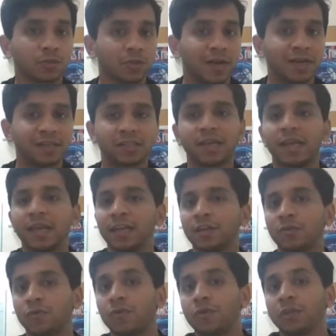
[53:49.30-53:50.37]
so let's say
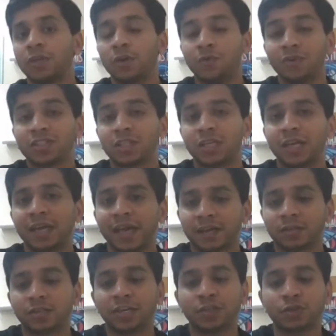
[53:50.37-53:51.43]
in University
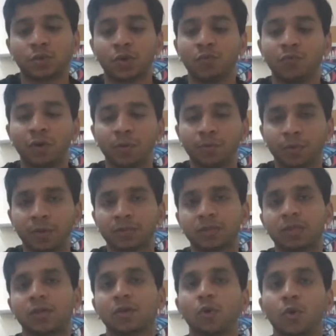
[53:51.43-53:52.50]
X, there's only one
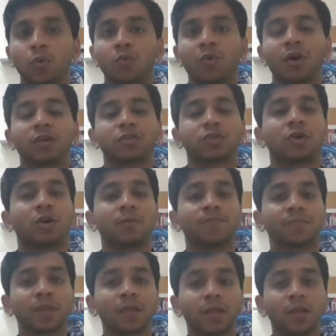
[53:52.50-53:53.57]
person who works on